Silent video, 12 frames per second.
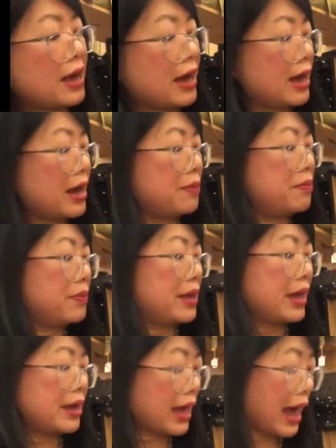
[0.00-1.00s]
Um,
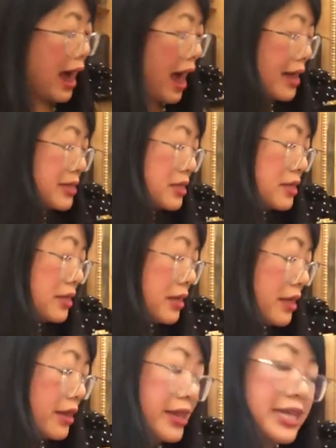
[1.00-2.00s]
it has,
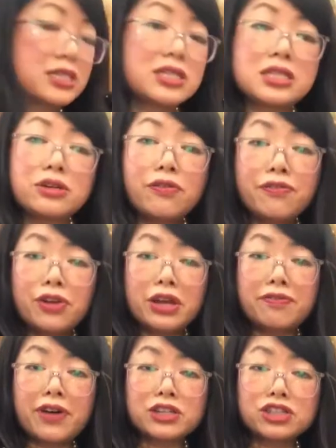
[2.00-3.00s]
these are still fully
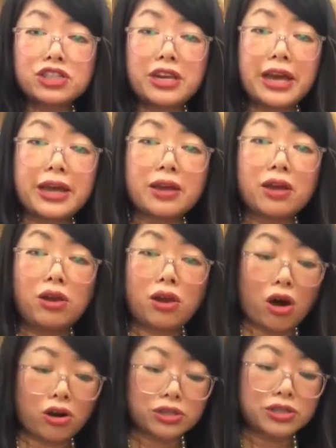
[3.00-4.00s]
functioning
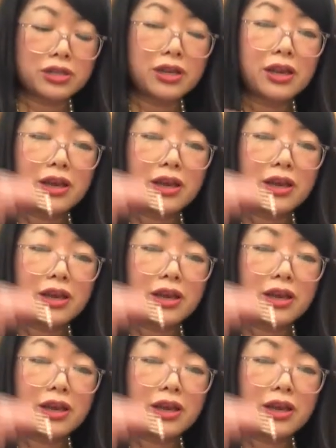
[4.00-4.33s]
locks